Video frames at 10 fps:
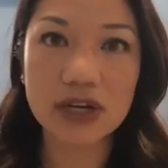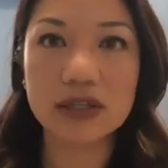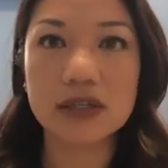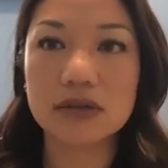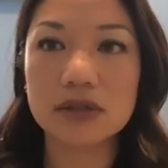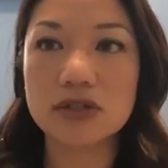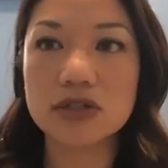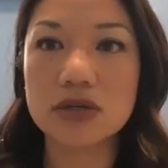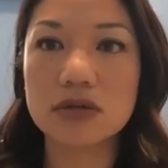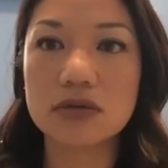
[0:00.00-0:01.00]
it.
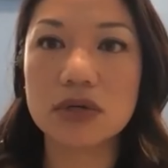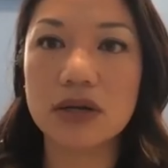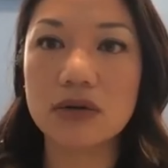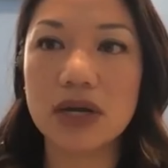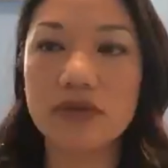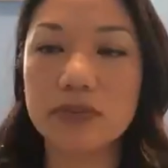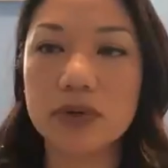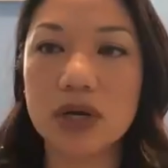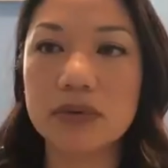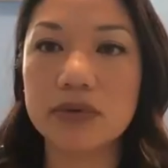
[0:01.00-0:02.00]
I don't have a
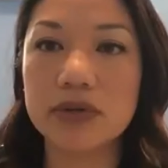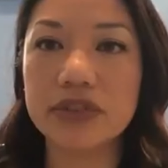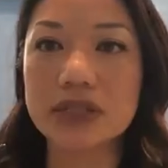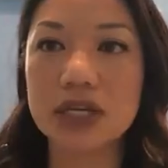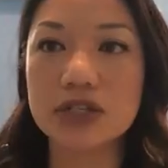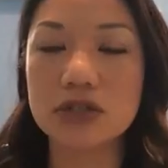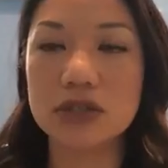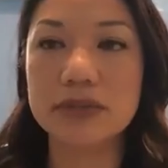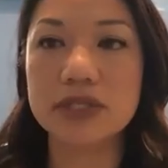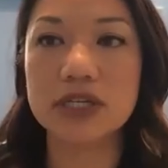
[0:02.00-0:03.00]
problem with that statute of
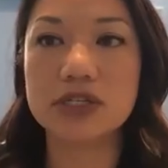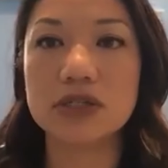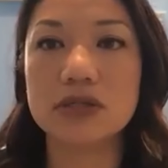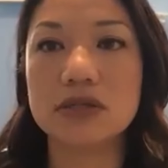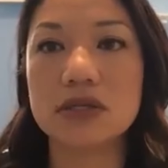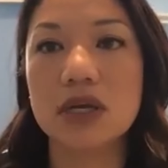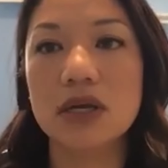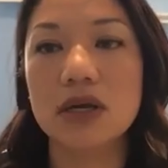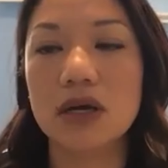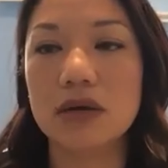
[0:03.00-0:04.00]
limitations.
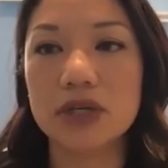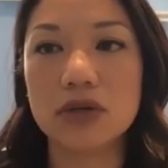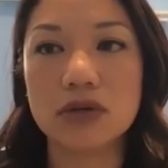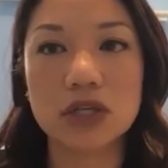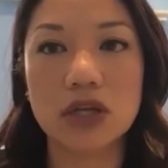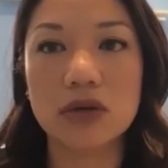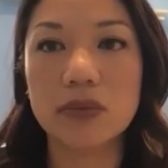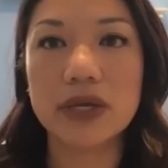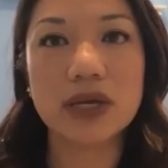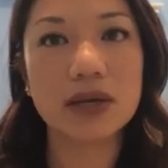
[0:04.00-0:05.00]
It goes all the
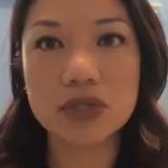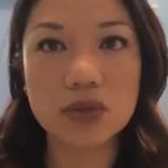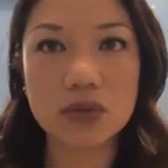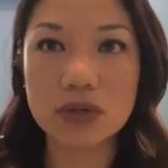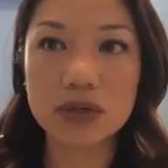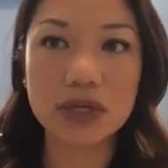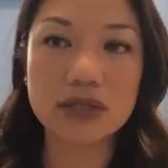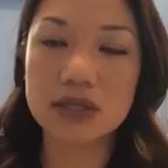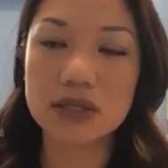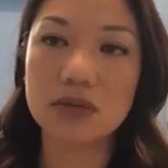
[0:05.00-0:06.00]
way up to your
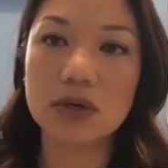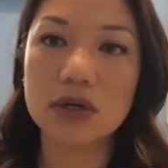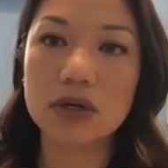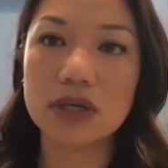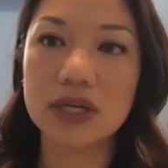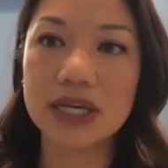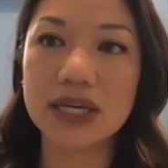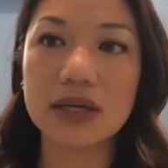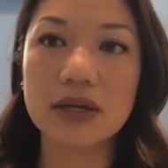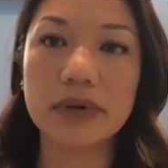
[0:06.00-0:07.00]
last day of work, and I can
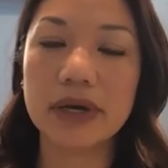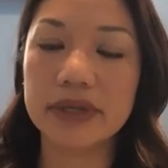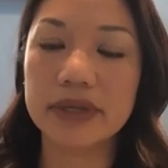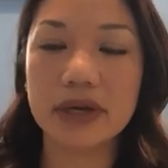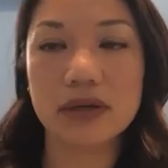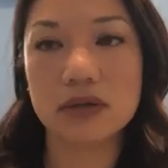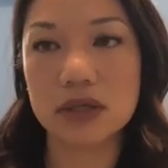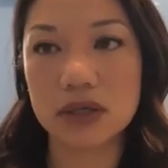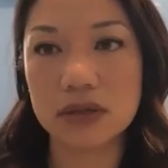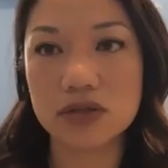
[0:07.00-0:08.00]
get around that
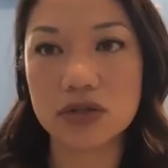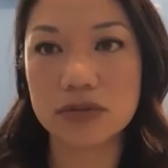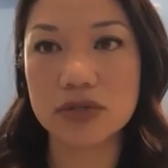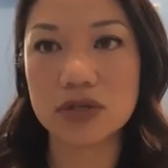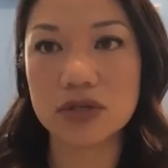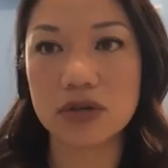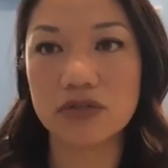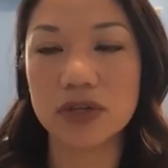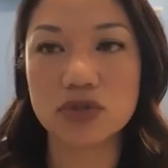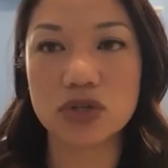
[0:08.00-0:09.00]
in terms of
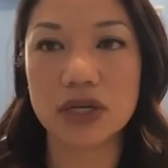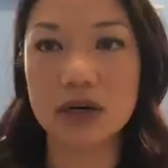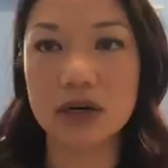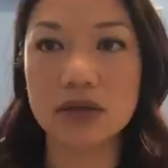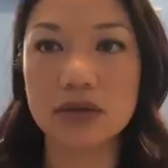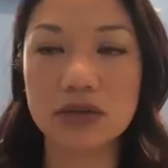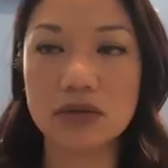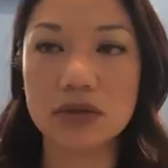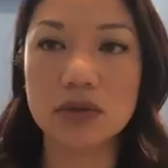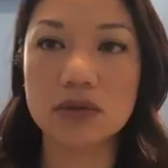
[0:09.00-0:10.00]
them trying to argue that
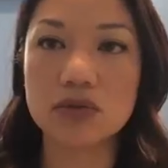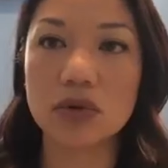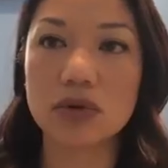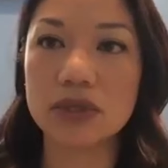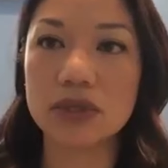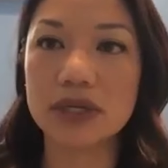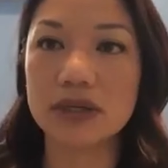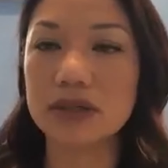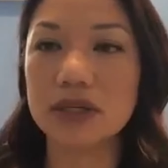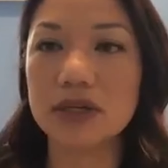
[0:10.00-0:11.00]
you knew it was
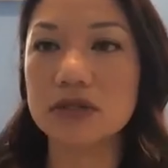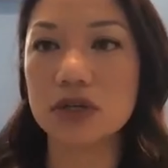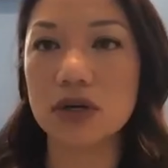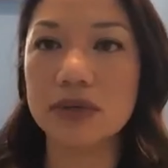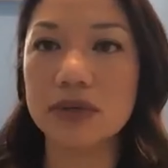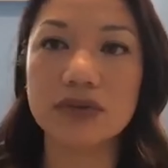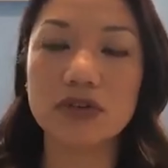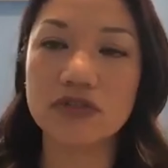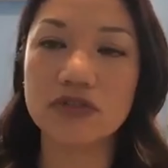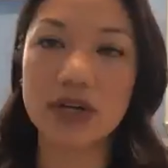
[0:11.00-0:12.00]
work-related years ago and
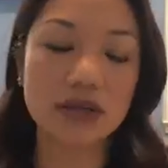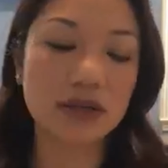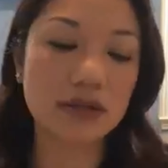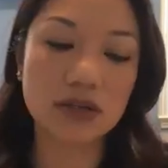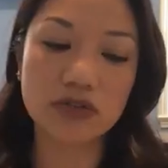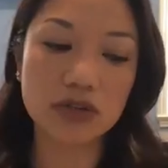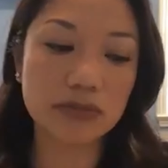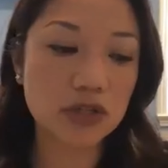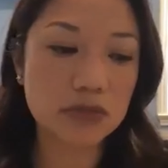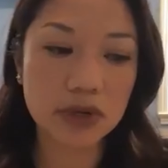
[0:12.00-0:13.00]
never filed it. For the
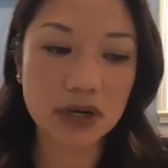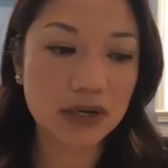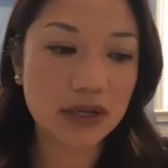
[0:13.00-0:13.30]
most part,